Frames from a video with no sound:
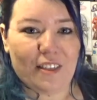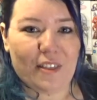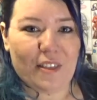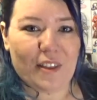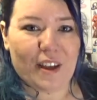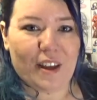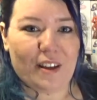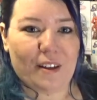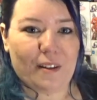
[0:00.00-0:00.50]

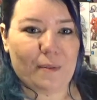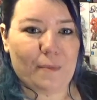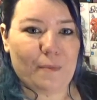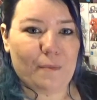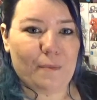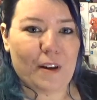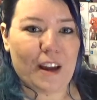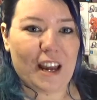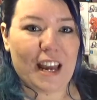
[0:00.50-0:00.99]
the
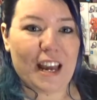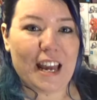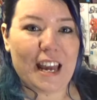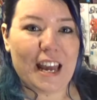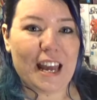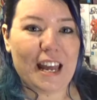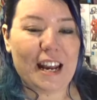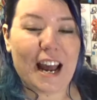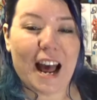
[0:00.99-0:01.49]

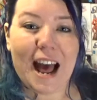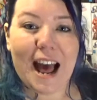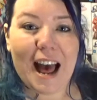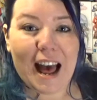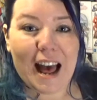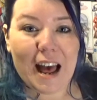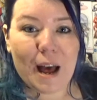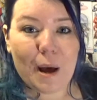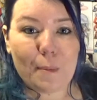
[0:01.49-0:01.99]
inner
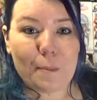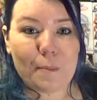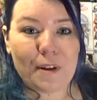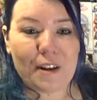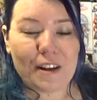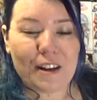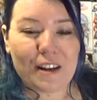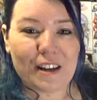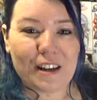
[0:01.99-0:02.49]
arm,
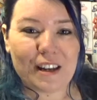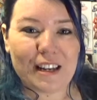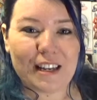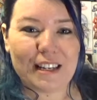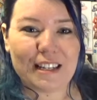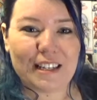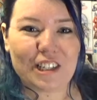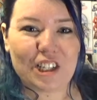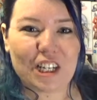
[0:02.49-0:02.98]

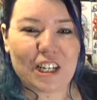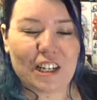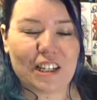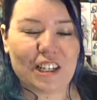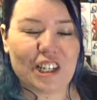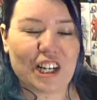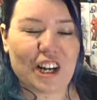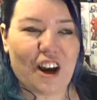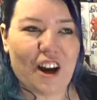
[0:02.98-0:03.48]

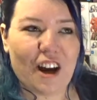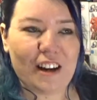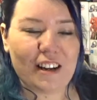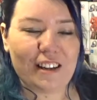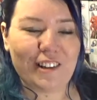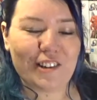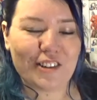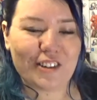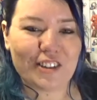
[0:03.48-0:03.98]
she kind
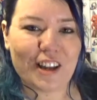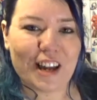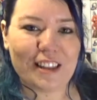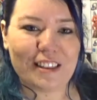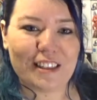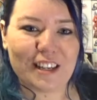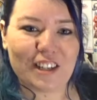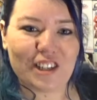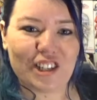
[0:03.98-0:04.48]
of looks
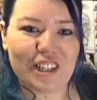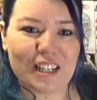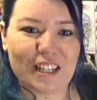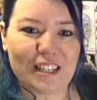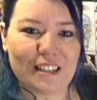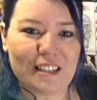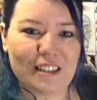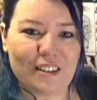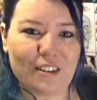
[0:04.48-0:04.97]
like that
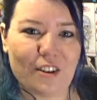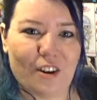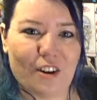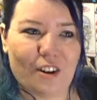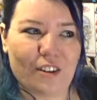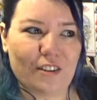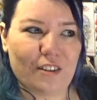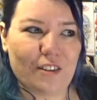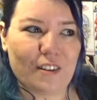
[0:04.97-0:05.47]
she's
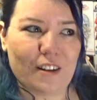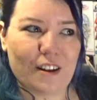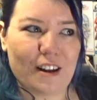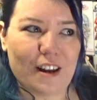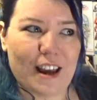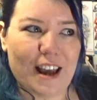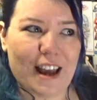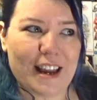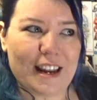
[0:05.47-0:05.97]
got
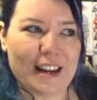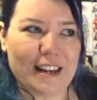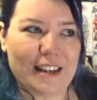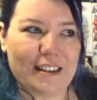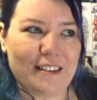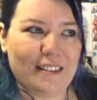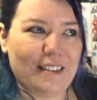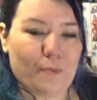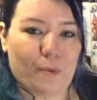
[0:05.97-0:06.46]

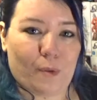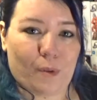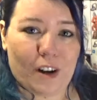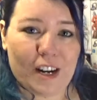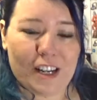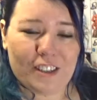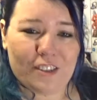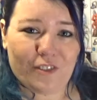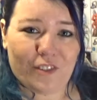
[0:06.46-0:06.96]
a
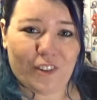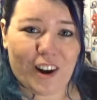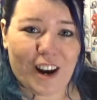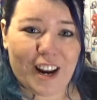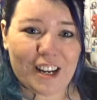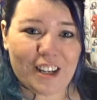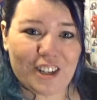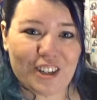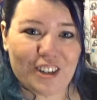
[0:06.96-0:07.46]
breast
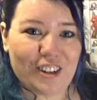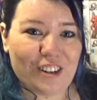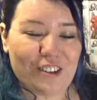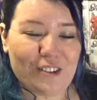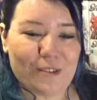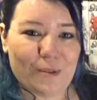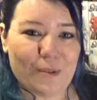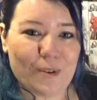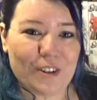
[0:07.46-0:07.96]
rash,
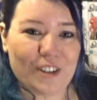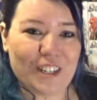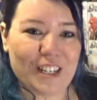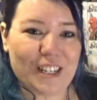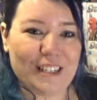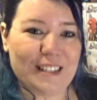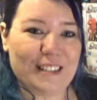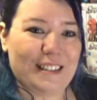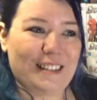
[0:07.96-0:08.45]
or
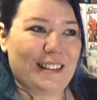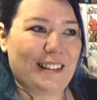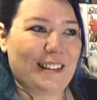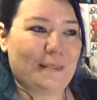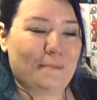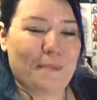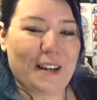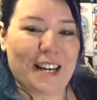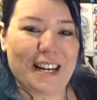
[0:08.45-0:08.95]

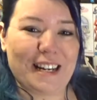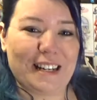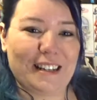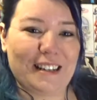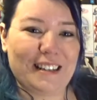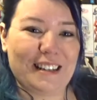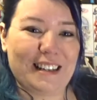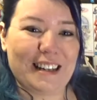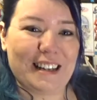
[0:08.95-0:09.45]
she's
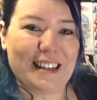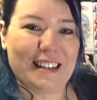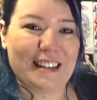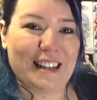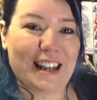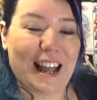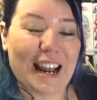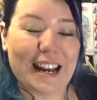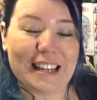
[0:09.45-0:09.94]
been
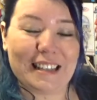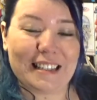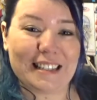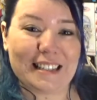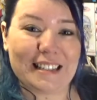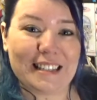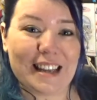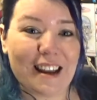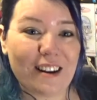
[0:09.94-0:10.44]
laying in the
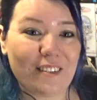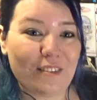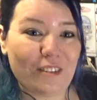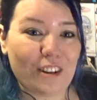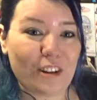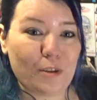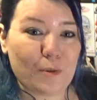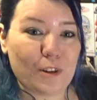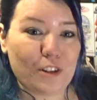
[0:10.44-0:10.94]
sun for
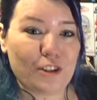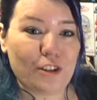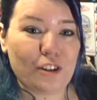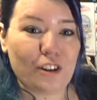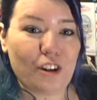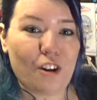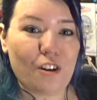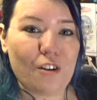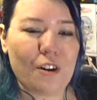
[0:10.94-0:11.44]
a little bit too
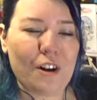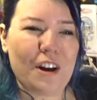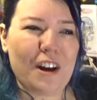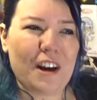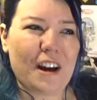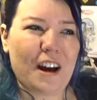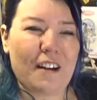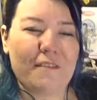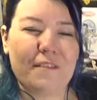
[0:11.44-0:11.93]
long.
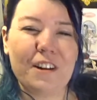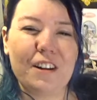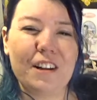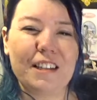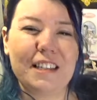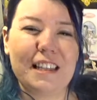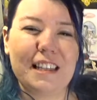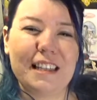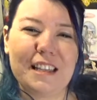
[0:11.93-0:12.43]
I feel
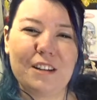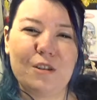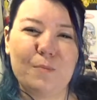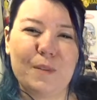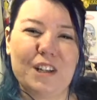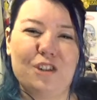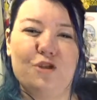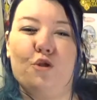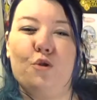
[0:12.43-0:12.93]
it's a little
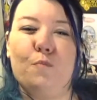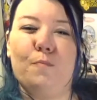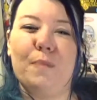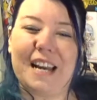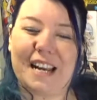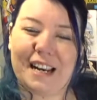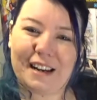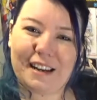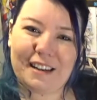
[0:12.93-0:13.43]
bit too
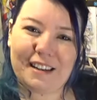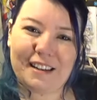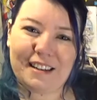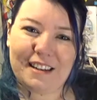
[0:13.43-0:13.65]
pink.